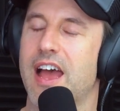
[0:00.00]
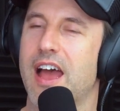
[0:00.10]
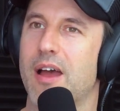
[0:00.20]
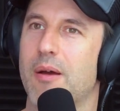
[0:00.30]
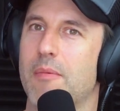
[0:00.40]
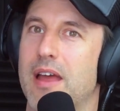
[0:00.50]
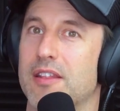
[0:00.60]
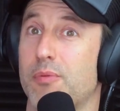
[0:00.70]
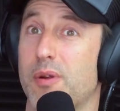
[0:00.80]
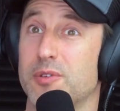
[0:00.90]

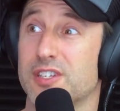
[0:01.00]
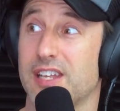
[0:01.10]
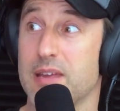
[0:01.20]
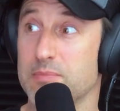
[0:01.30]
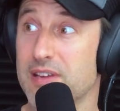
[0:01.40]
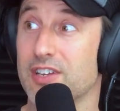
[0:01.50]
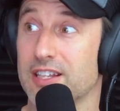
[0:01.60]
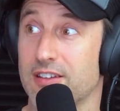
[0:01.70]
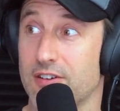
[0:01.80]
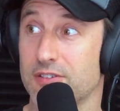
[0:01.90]
and they'll probably just keep
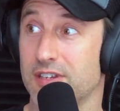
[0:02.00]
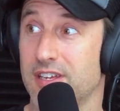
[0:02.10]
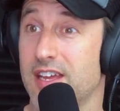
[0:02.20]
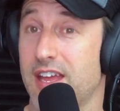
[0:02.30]
giving a lot,